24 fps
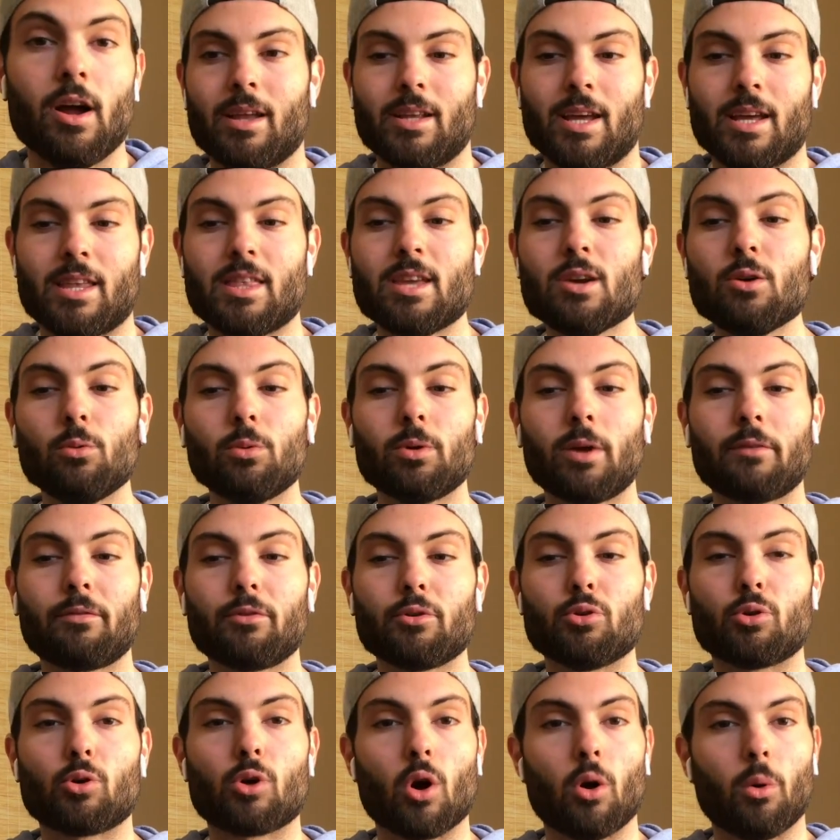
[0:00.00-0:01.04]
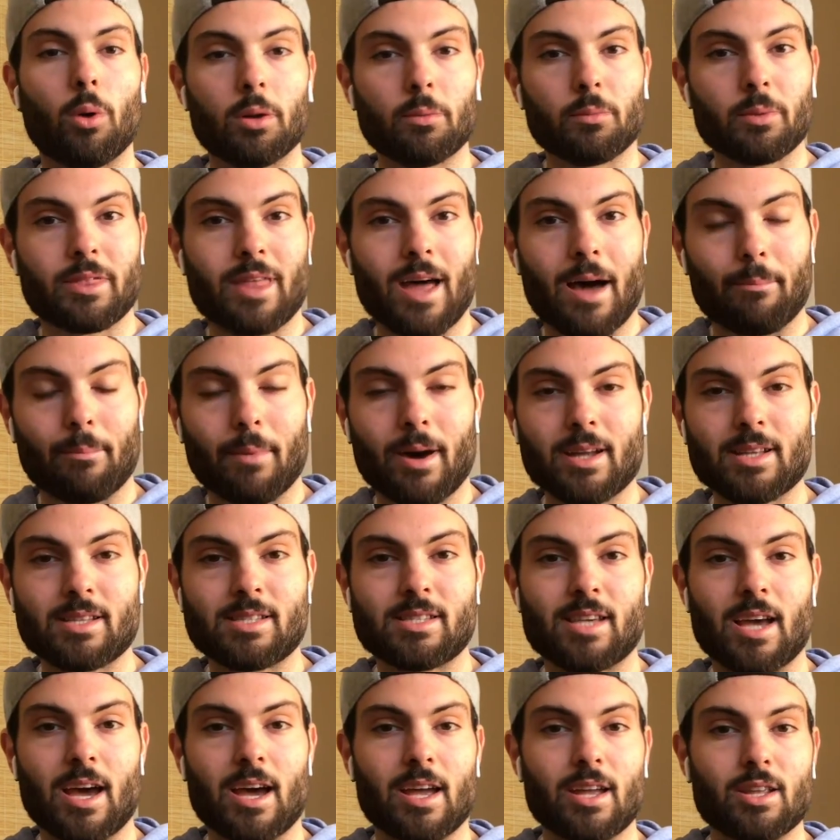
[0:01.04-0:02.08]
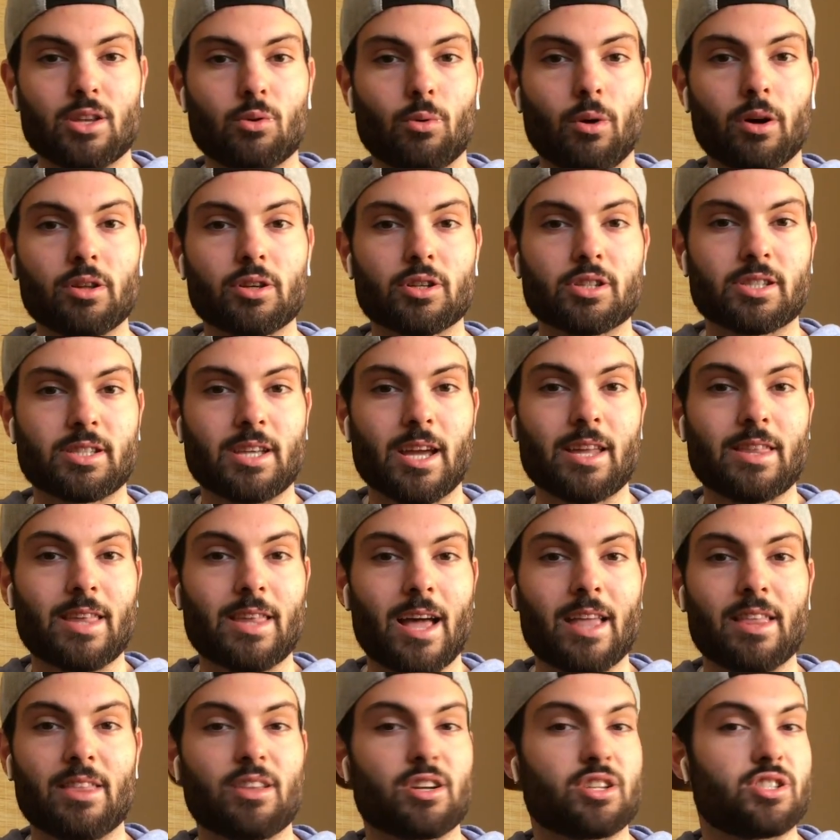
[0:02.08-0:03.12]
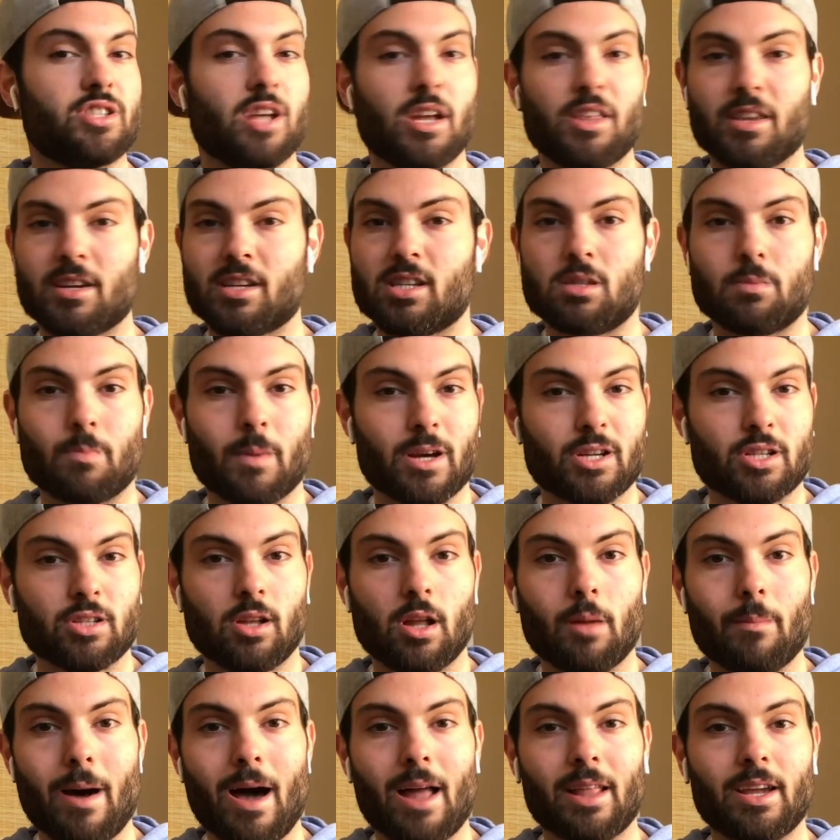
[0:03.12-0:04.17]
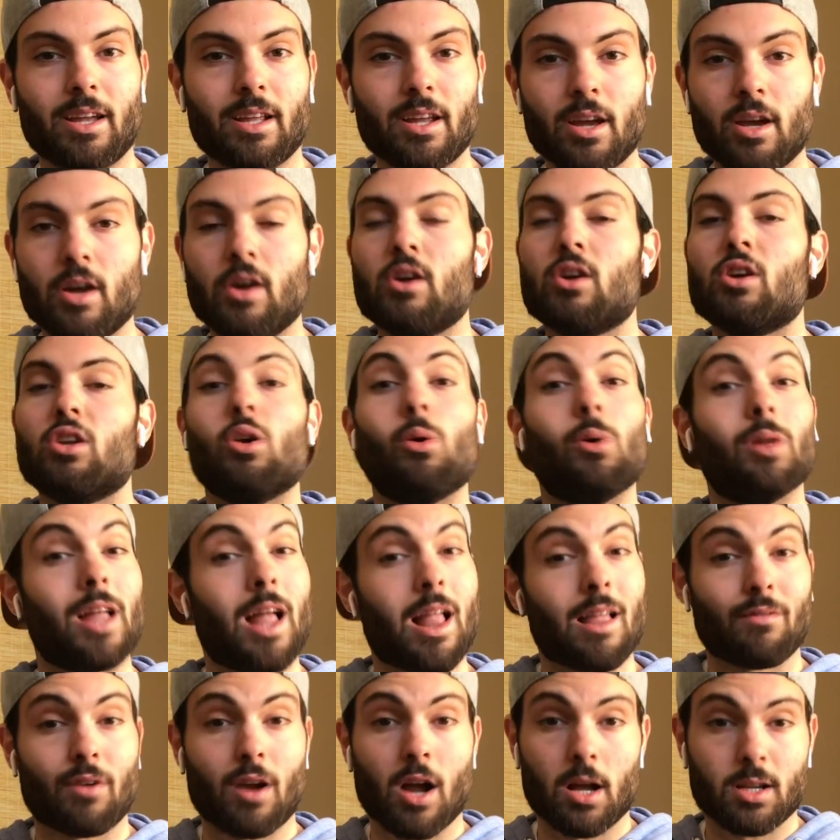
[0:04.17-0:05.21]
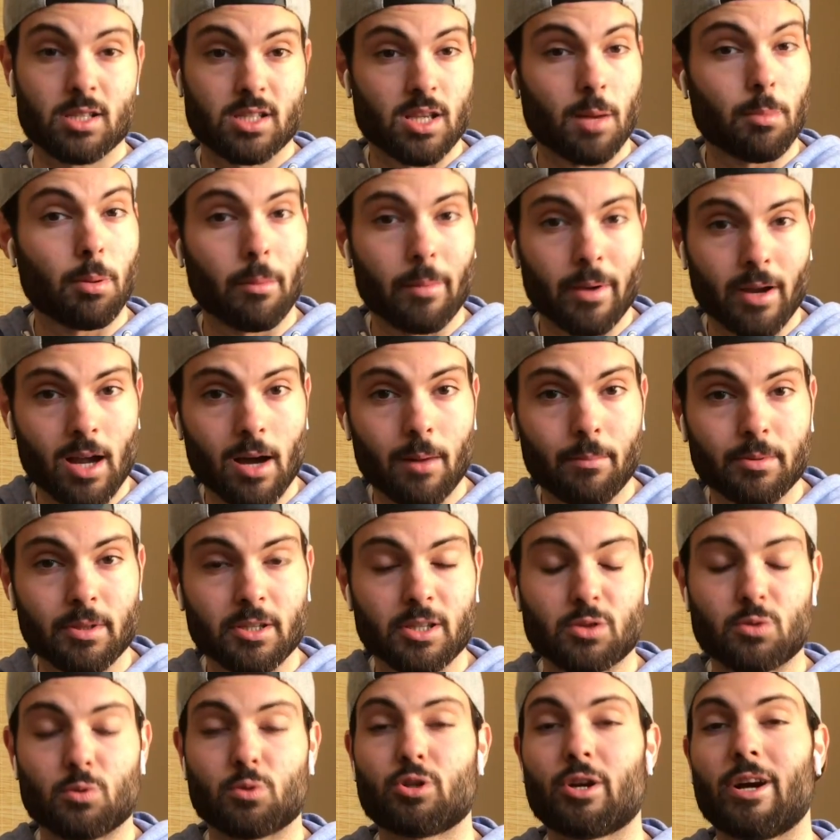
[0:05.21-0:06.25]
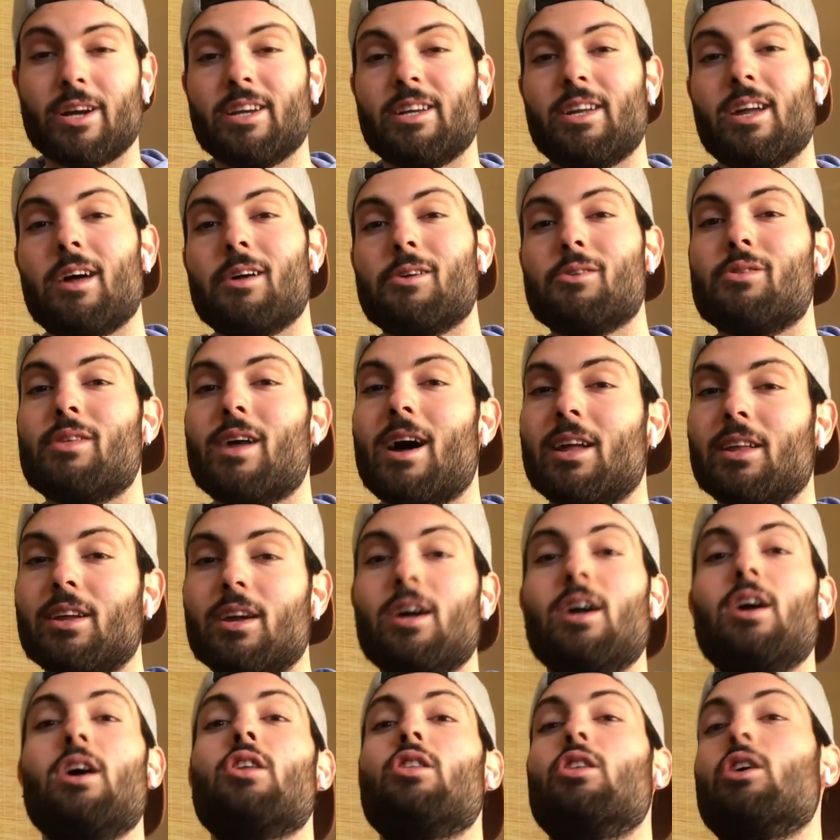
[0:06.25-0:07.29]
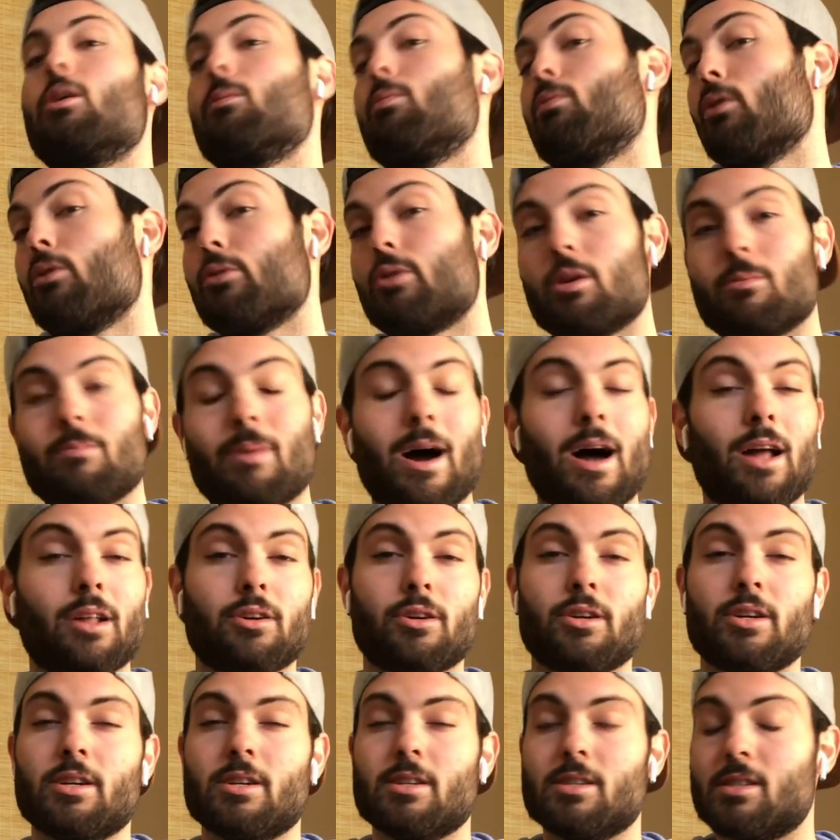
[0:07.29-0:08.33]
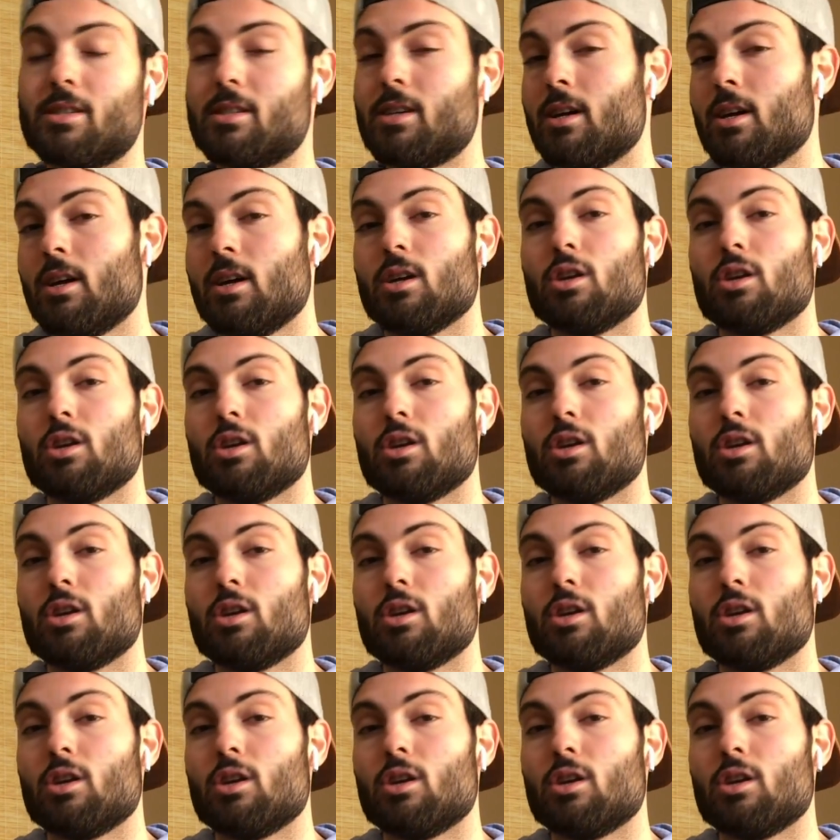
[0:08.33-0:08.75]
And I think whenever you go in with that mindset and you understand that there's nothing special about it, a lot of supplement companies will try to tell you that their protein powder is